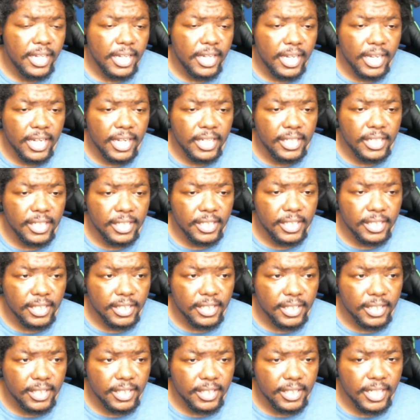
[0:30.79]
Uh,
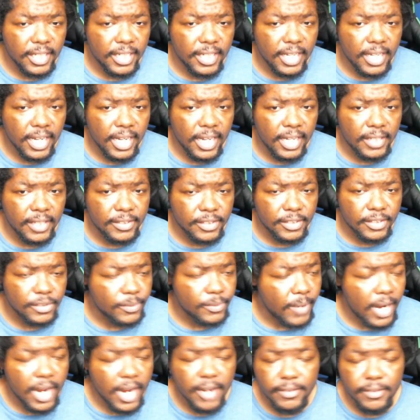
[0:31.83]

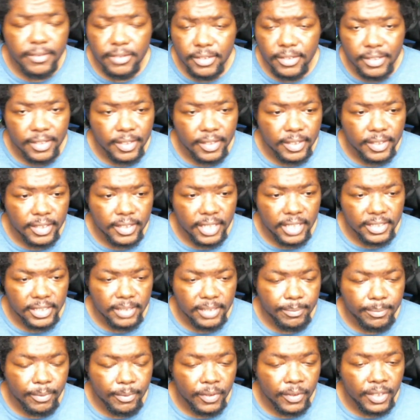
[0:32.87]
Subscribe to catch
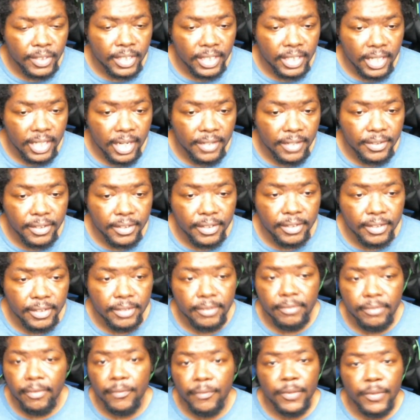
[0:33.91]
up on other
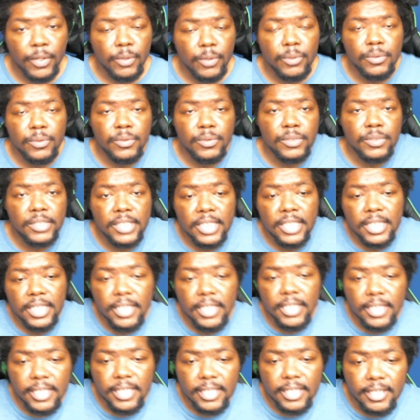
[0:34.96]
reviews
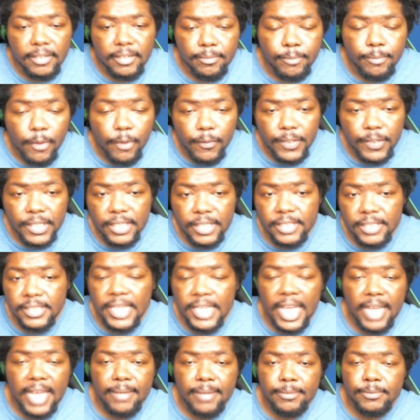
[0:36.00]
of movies,
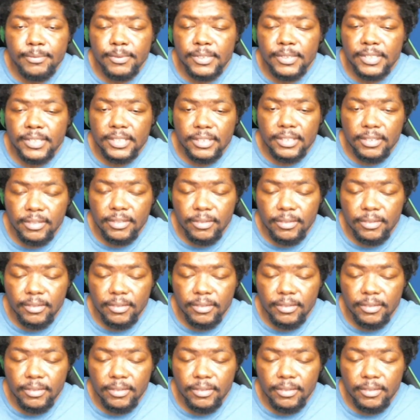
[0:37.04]
games,